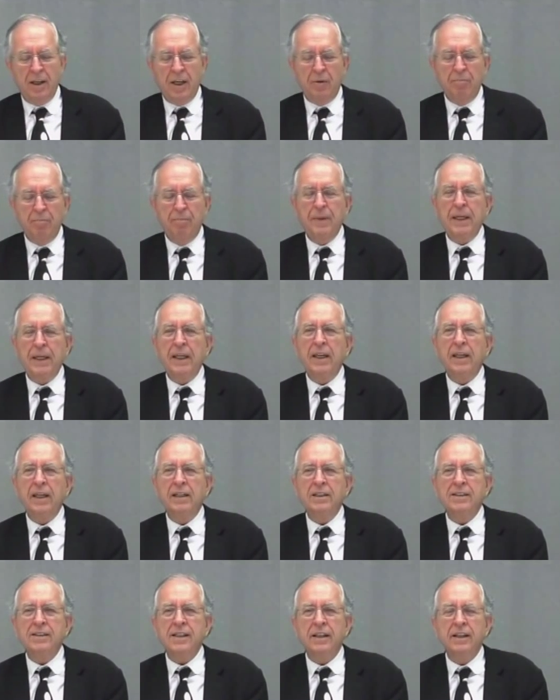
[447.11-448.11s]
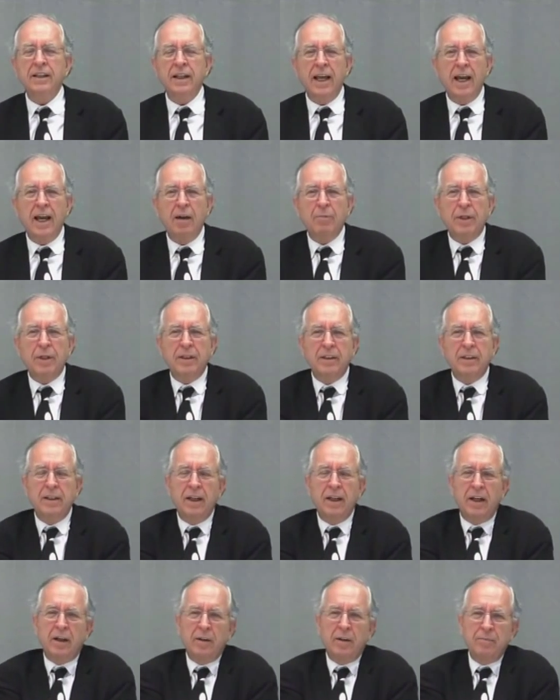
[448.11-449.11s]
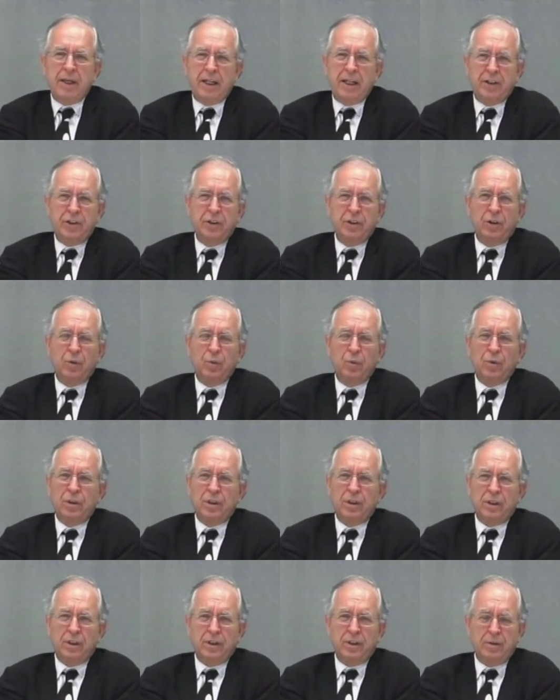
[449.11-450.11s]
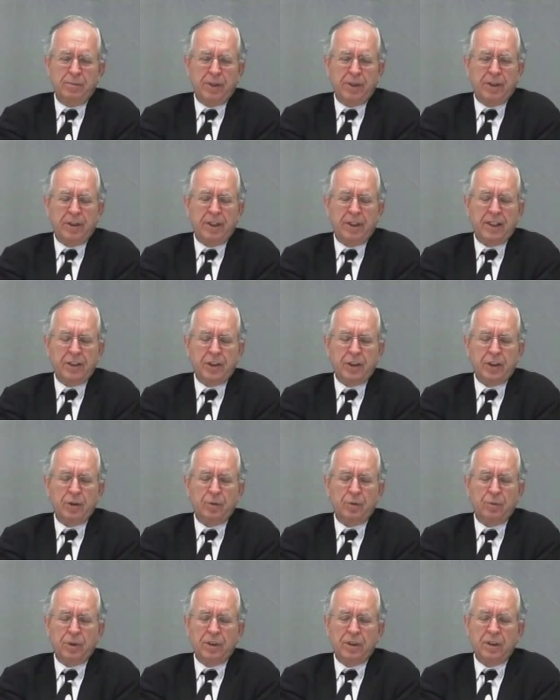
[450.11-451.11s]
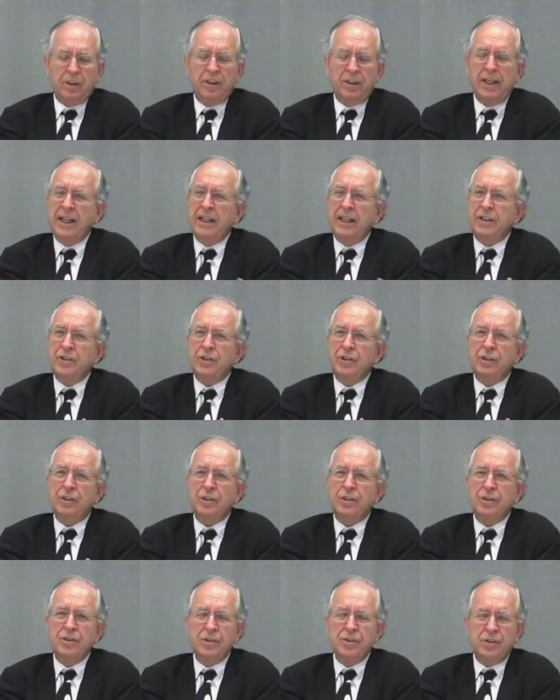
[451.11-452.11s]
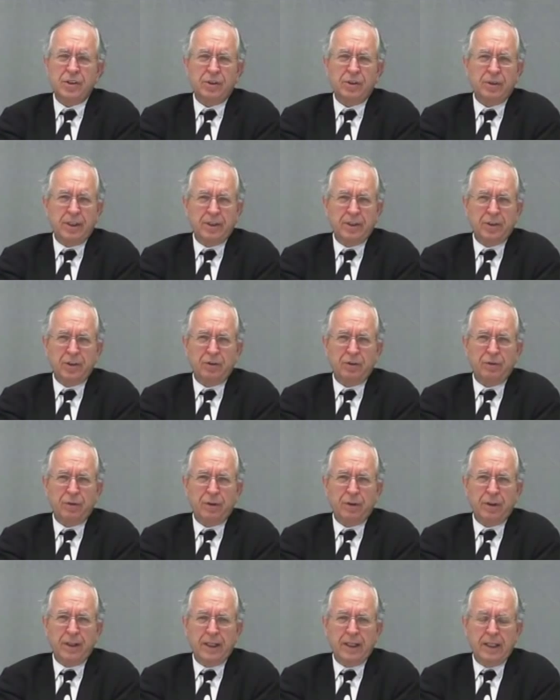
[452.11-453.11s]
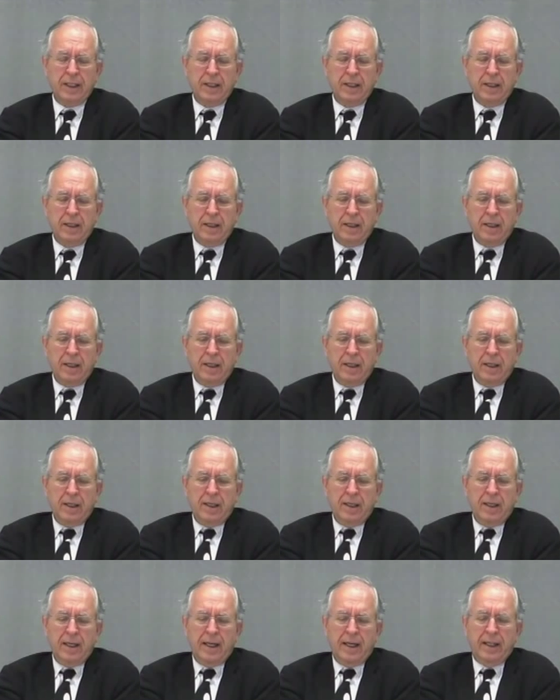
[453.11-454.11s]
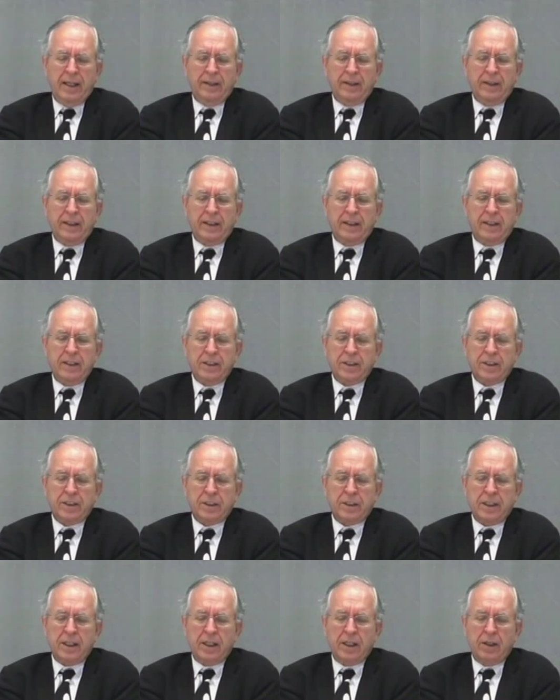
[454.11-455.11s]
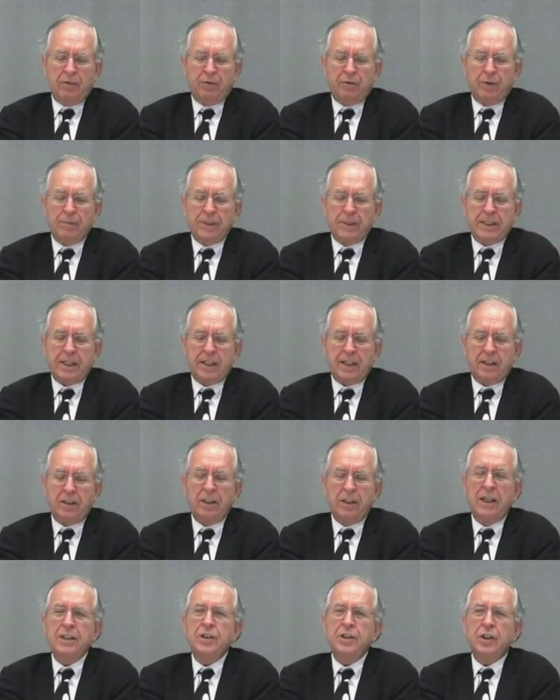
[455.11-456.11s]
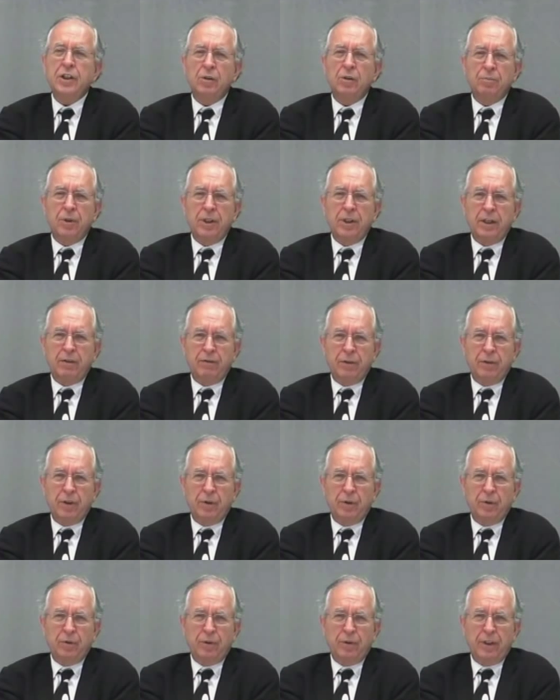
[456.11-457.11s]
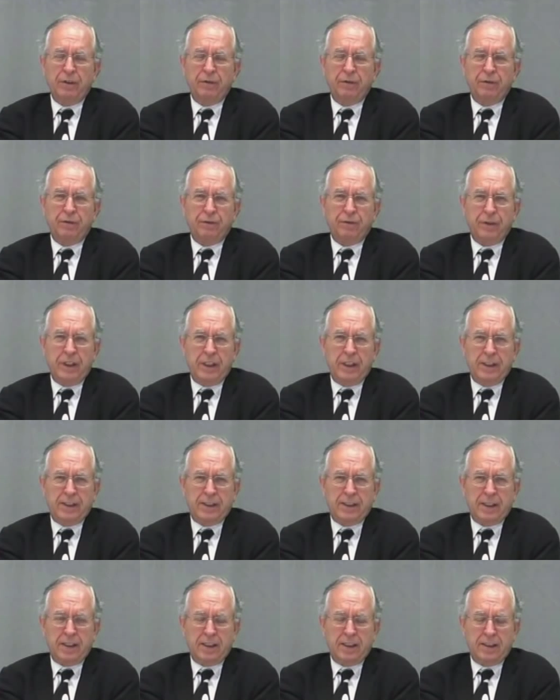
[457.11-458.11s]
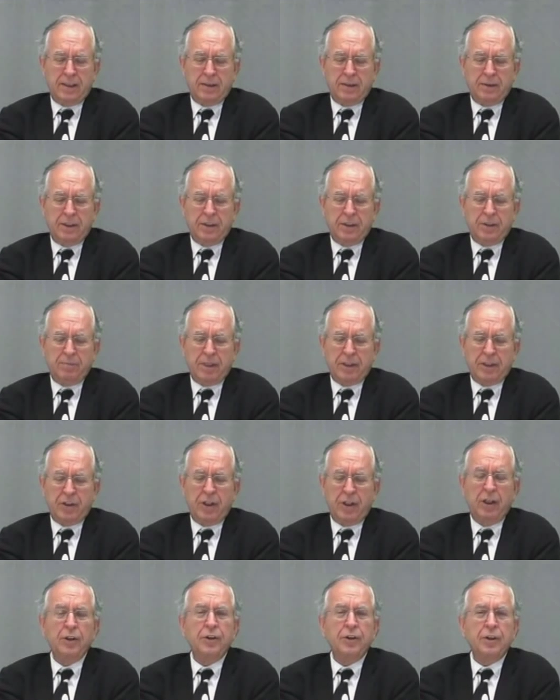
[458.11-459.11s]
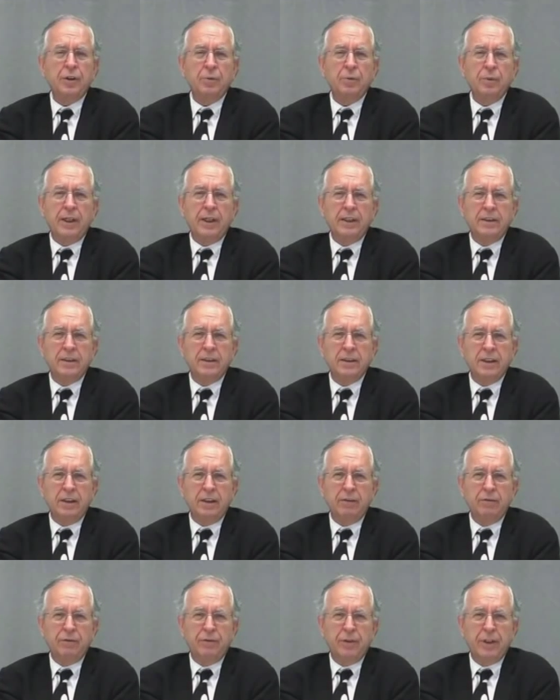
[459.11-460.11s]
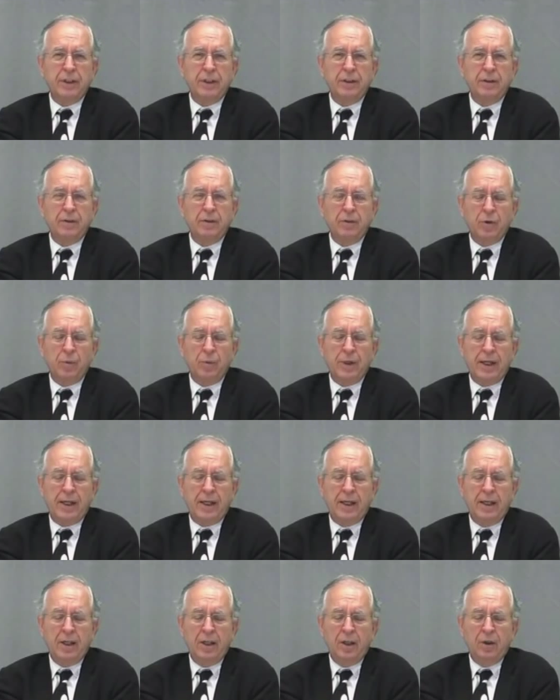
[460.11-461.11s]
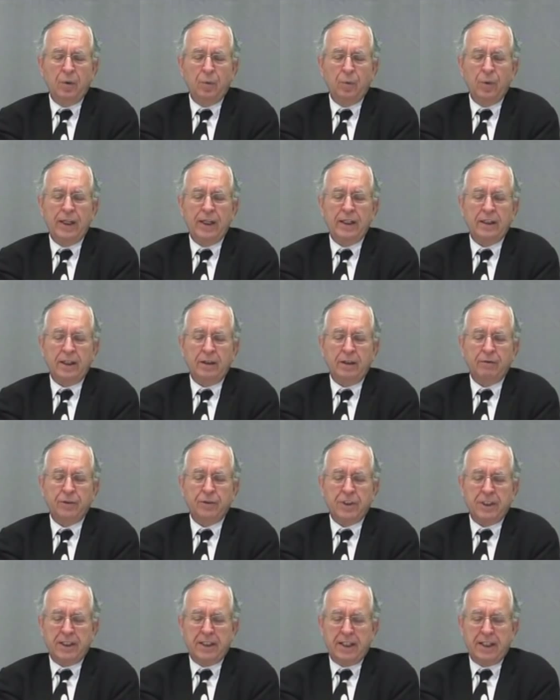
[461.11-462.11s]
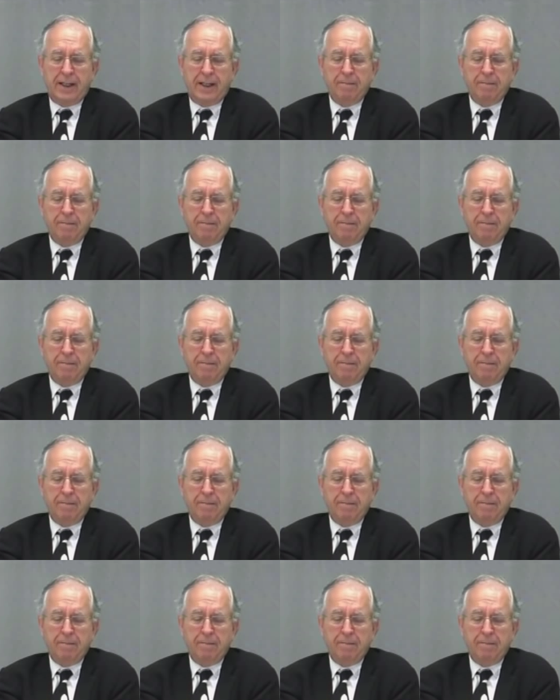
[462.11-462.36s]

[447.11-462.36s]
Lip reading: beings that inhabited their imaginal world, their mythological world, angels, and so on and so forth. And that this, from a psychological point of view, he says, is a much healthier way to live than the way we live today